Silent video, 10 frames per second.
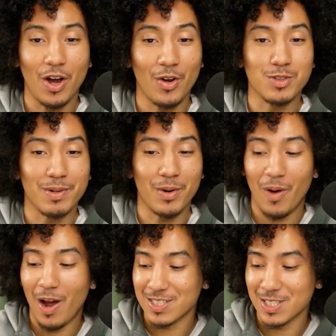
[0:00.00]
I know it's been a
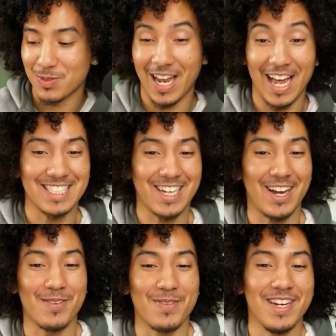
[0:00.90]
while since we last
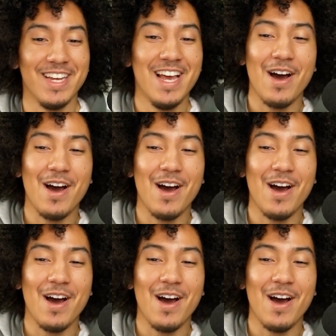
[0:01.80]
caught up. yeah.